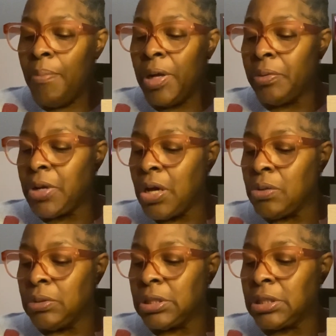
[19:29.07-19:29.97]
Middle
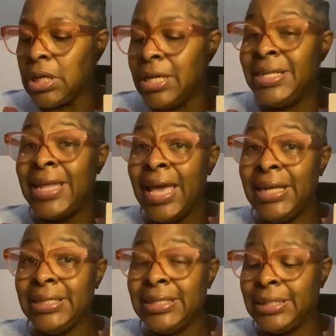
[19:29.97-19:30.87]
notes,
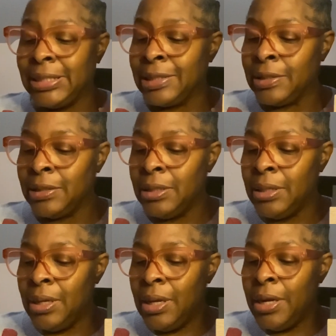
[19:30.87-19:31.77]
dates.
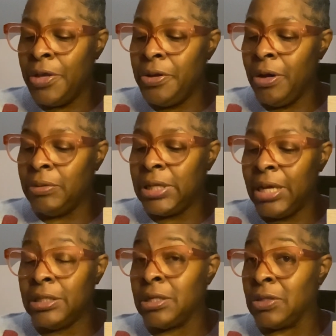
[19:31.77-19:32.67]
Now, you know
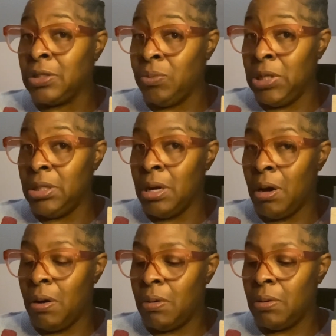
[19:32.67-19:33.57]
dates are sweet,
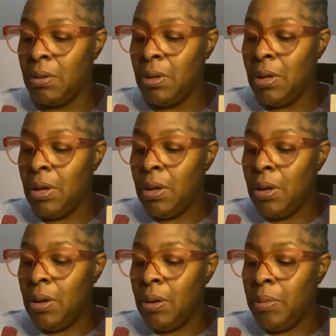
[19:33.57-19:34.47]
y'all.
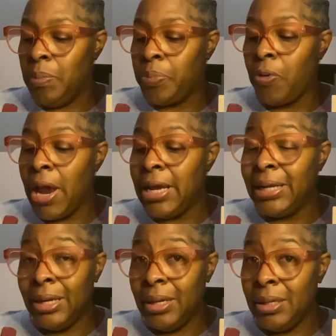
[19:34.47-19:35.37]

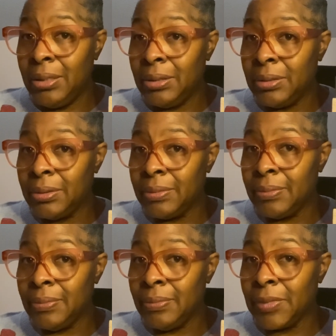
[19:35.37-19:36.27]
Praline.
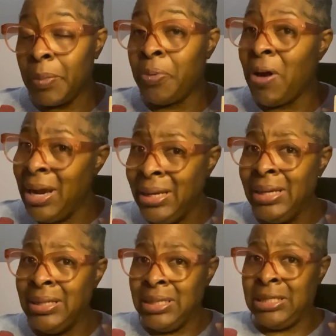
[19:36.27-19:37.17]

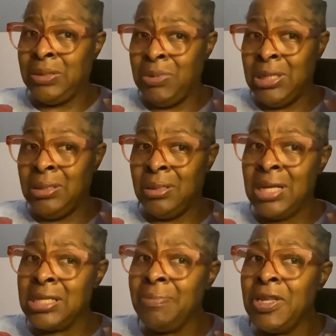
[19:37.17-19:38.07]
Praline is sweet.
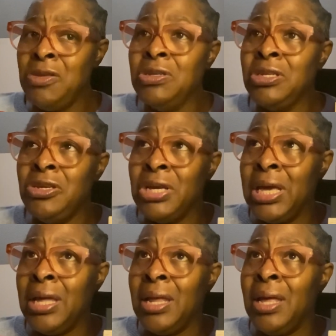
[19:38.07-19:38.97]
That's something usually you
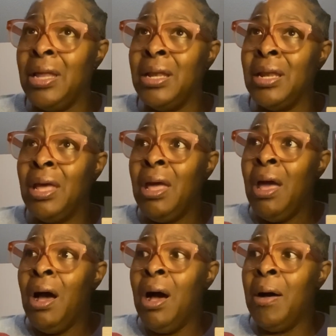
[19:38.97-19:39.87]
get in
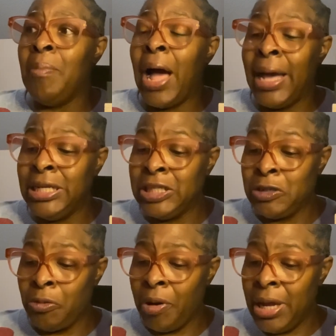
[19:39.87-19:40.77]
ice
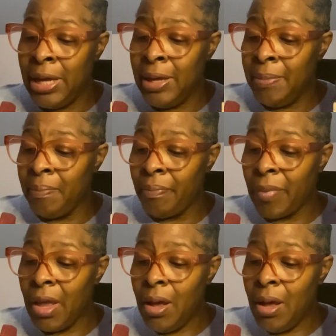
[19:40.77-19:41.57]
cream